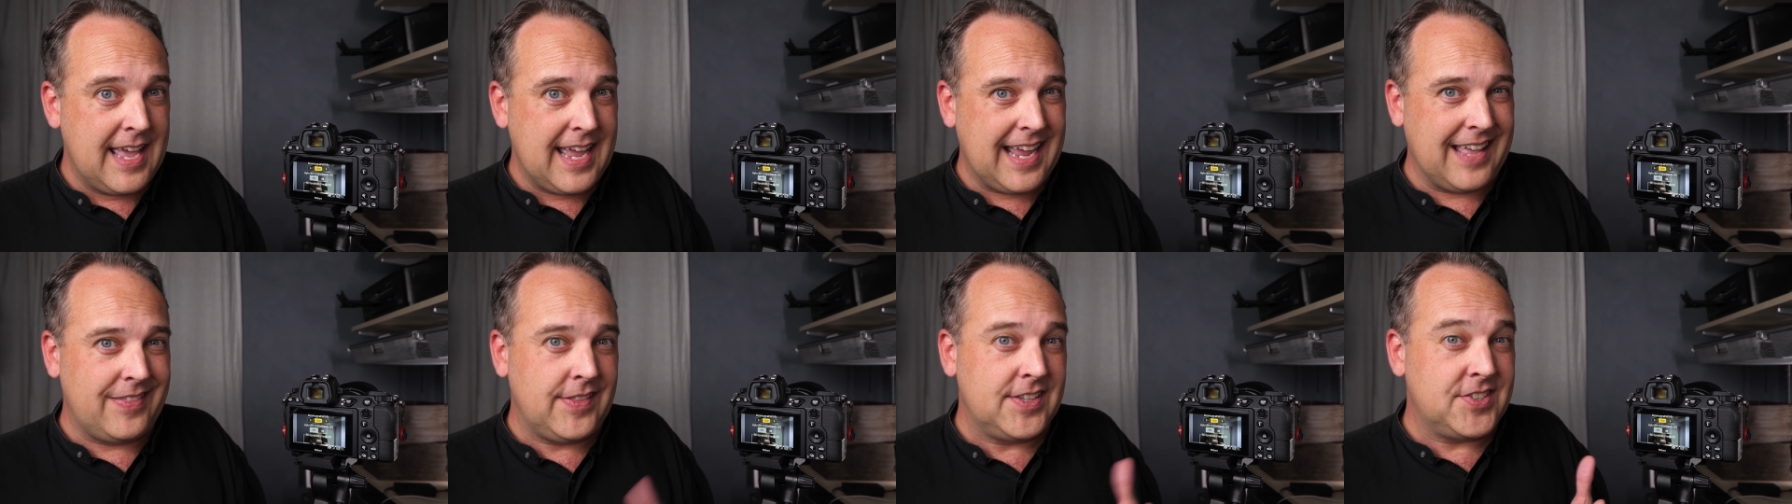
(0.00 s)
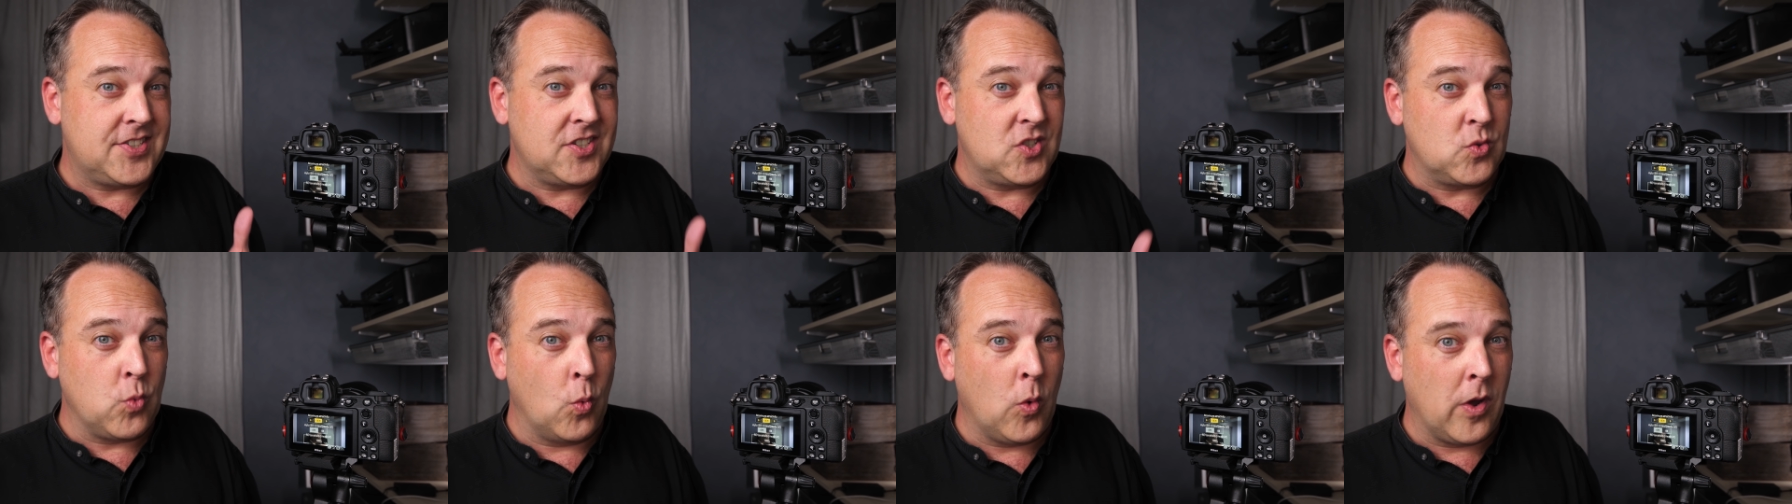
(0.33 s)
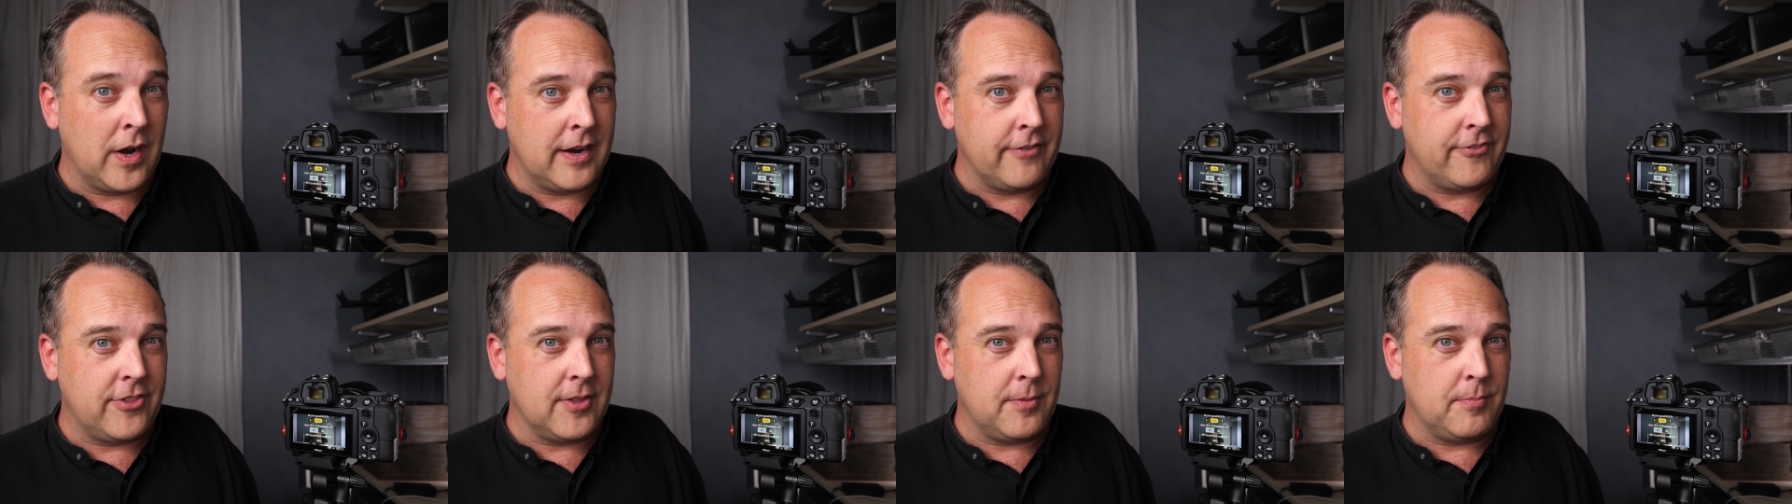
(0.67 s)
And this is
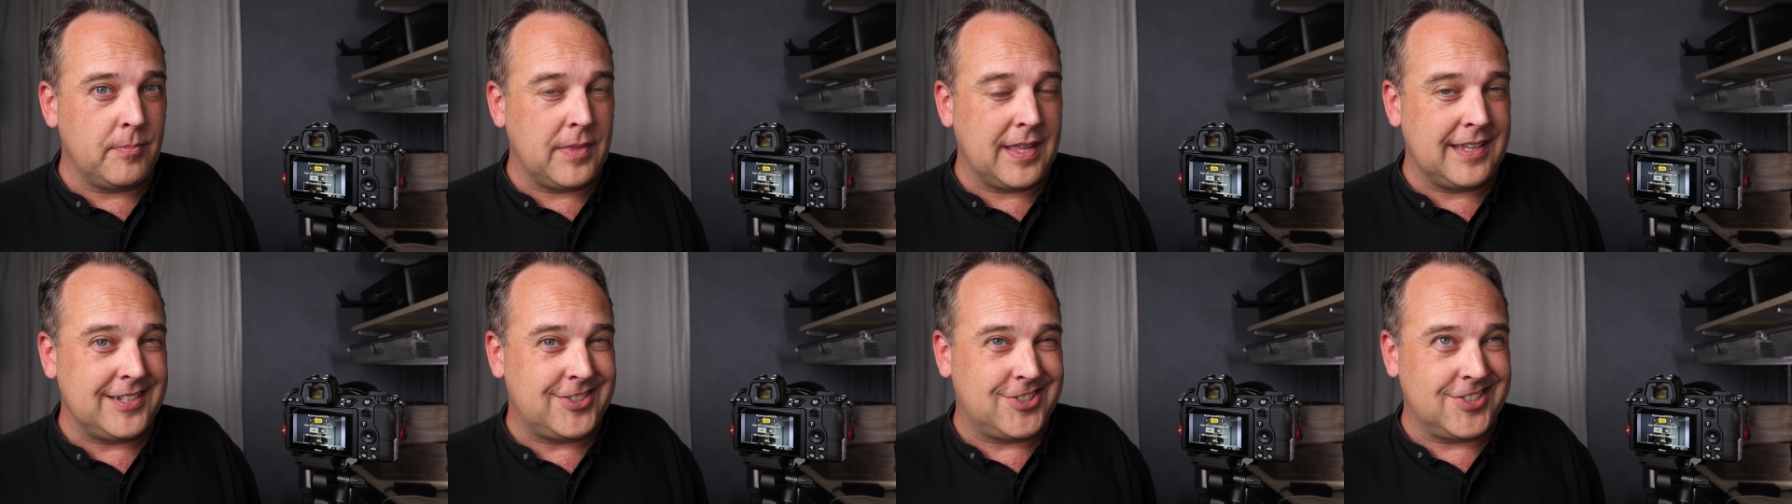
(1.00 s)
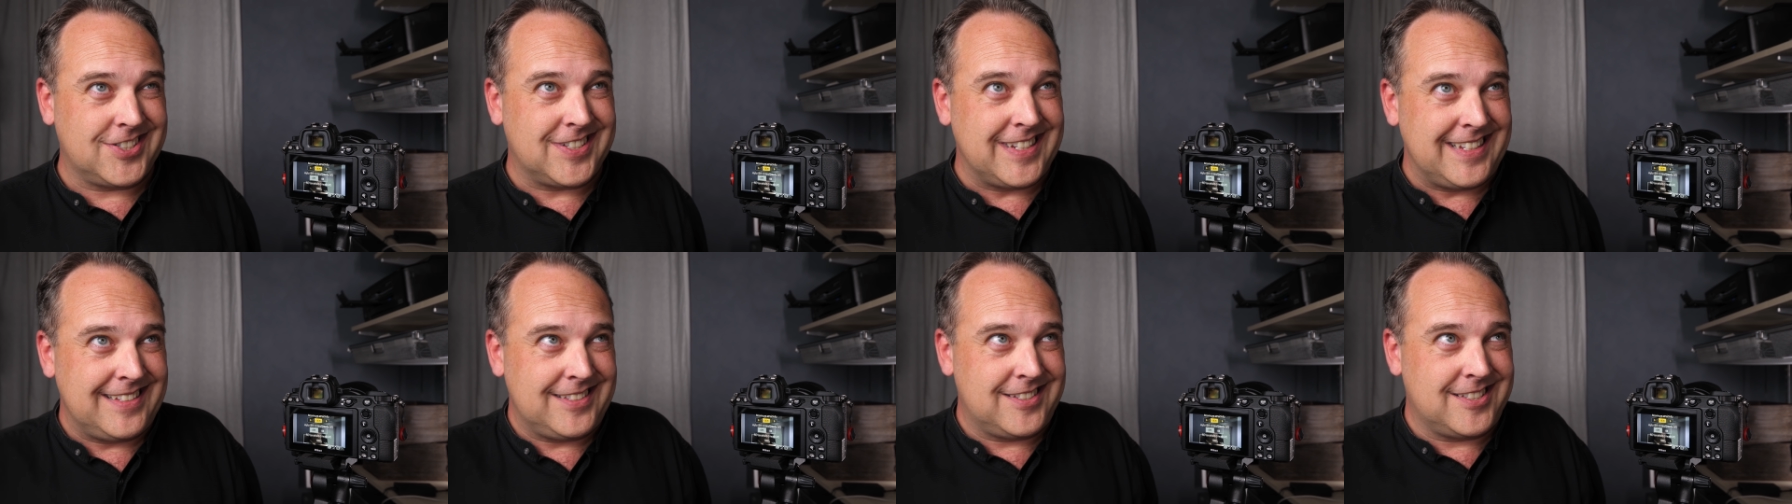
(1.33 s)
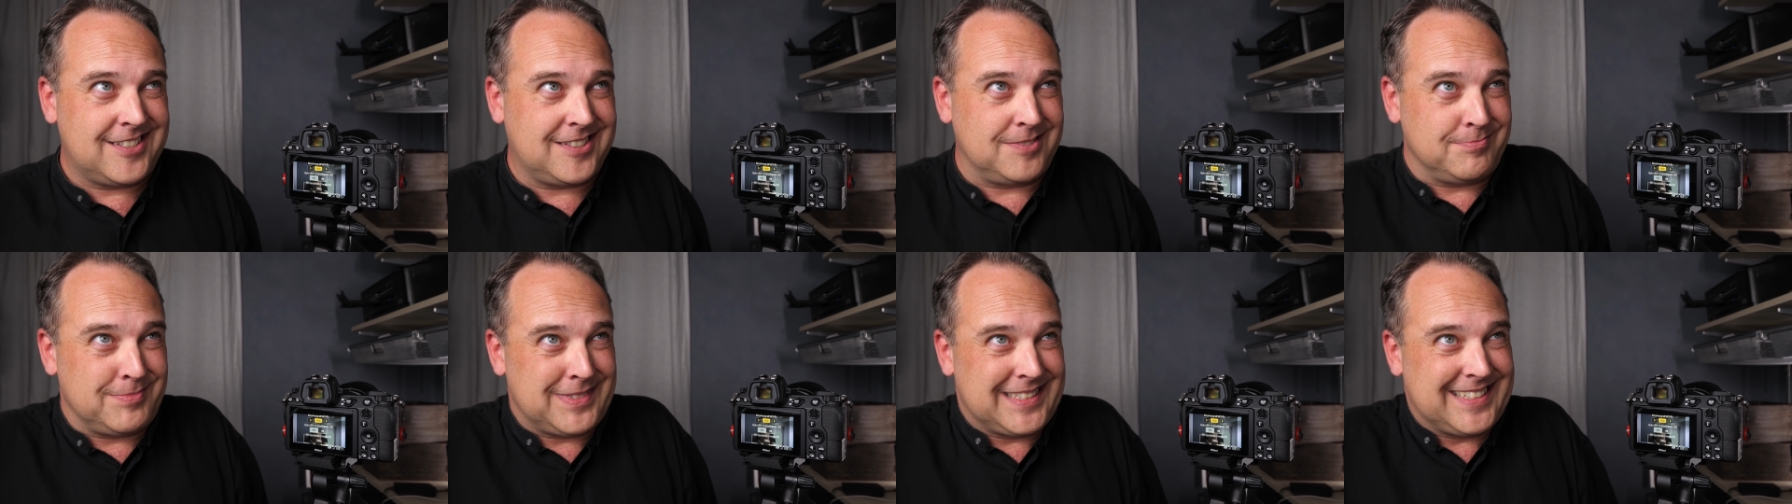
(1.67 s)
one of them. It just needs
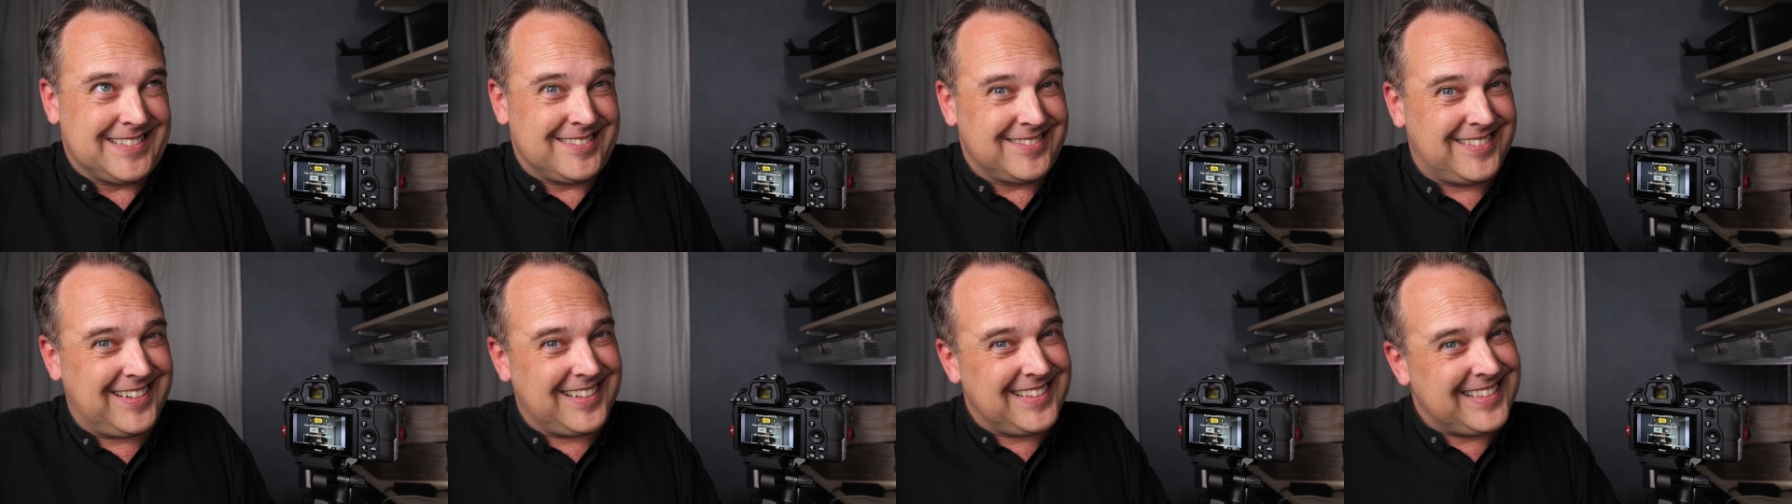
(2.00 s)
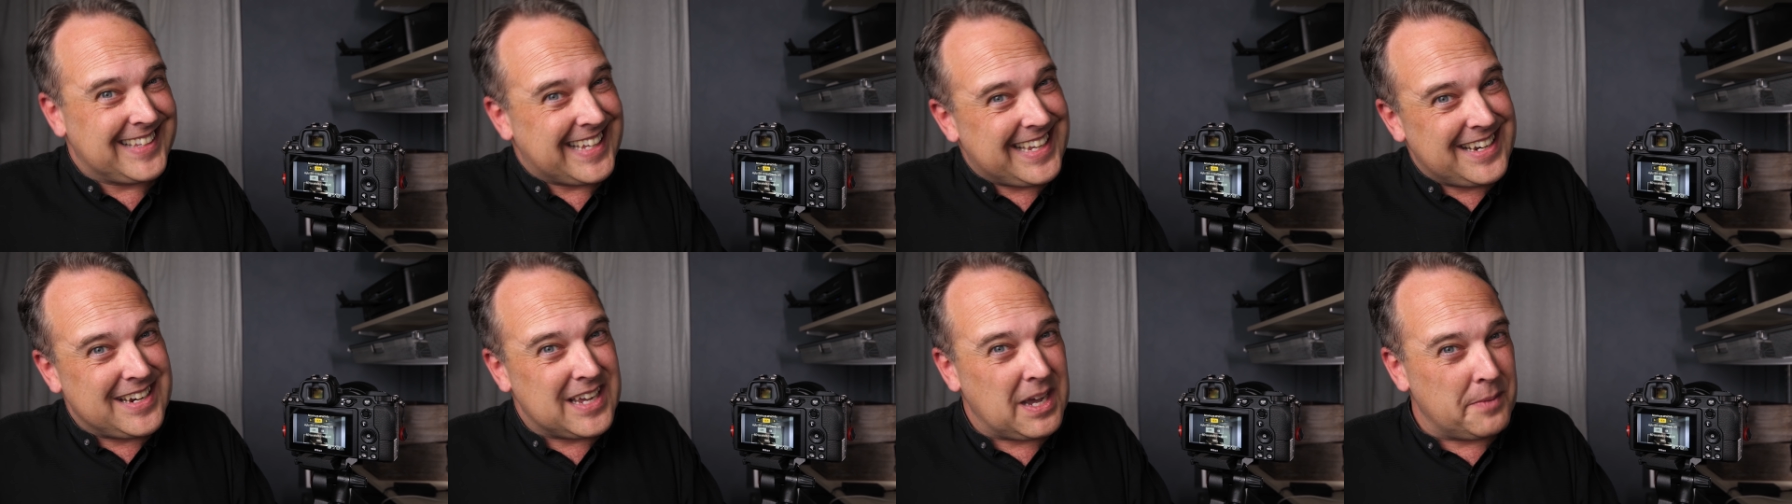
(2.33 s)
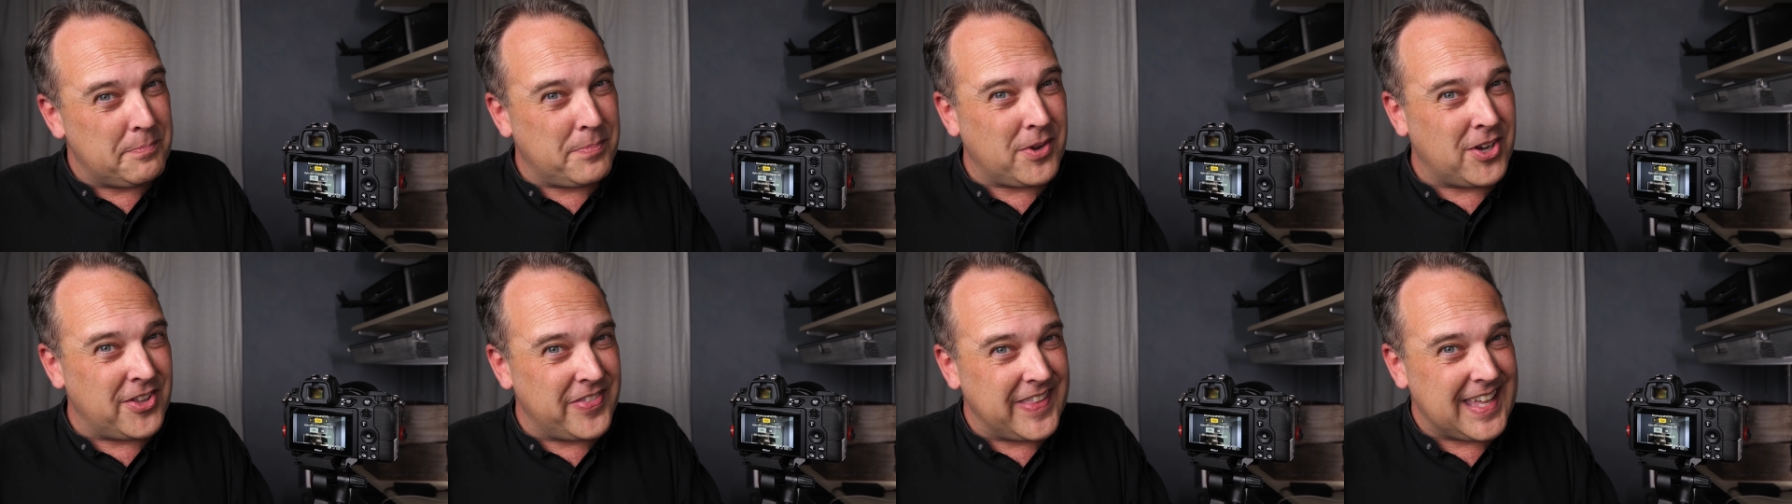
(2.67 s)
some little
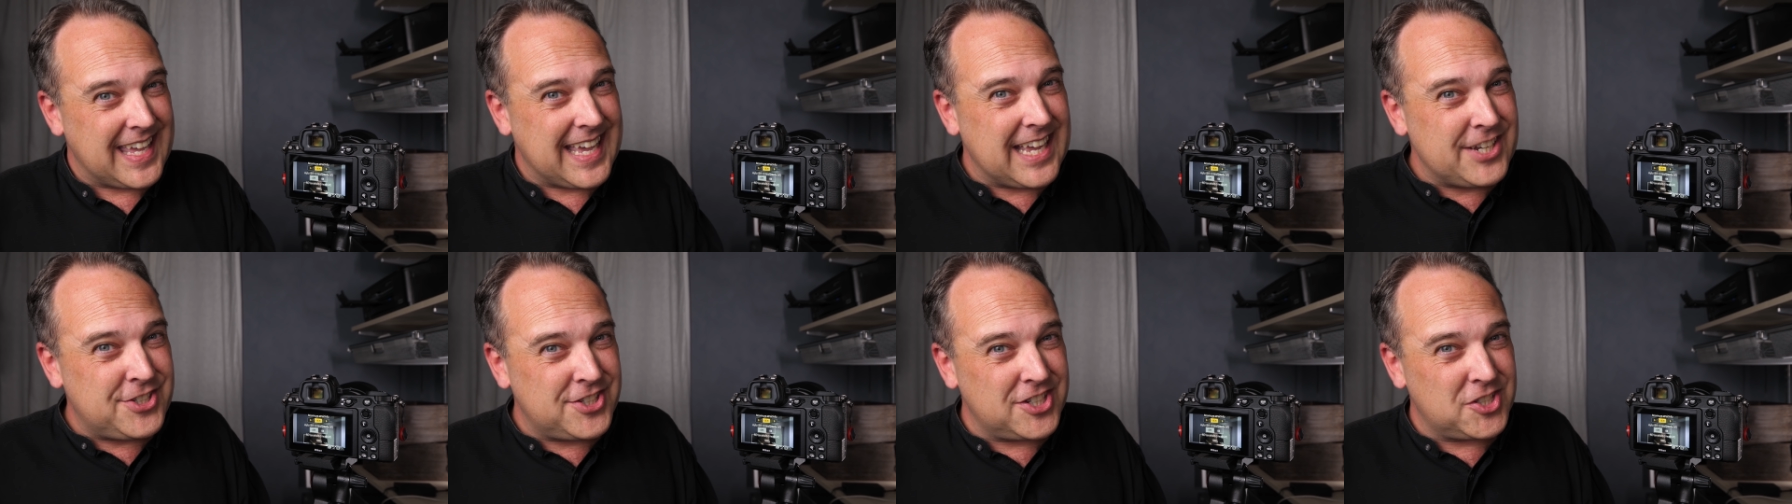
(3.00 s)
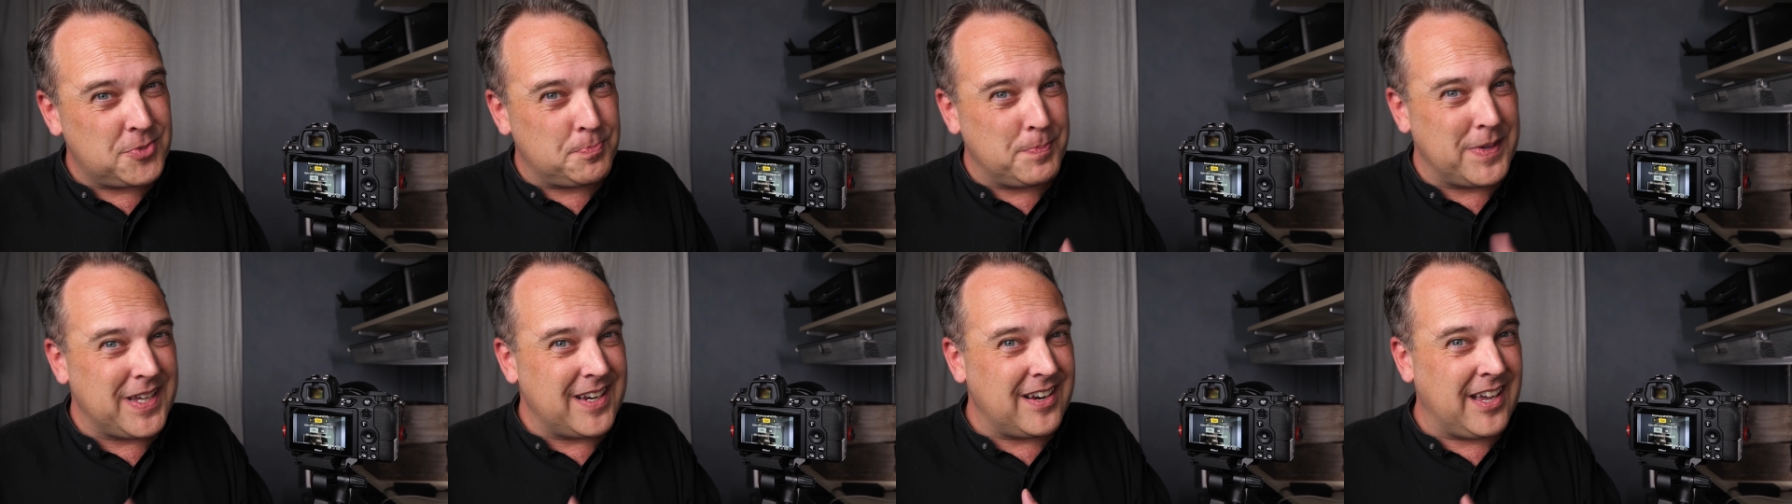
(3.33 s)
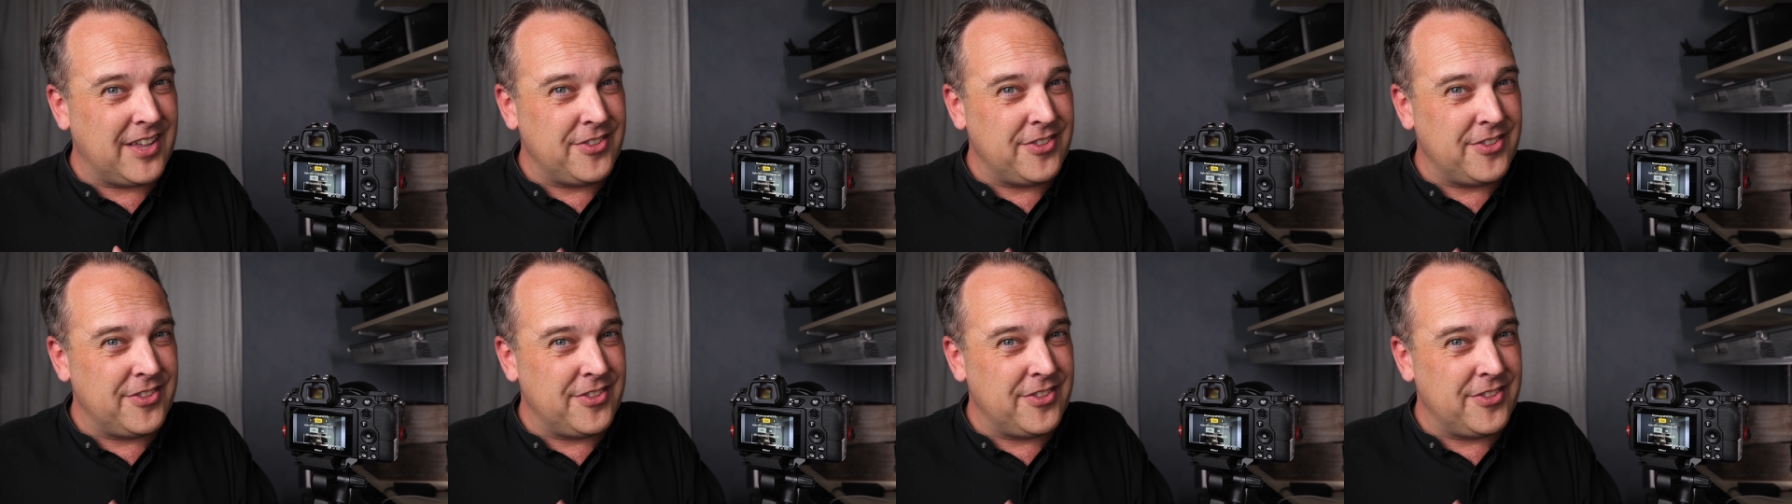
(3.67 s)
cleanup on the edges, but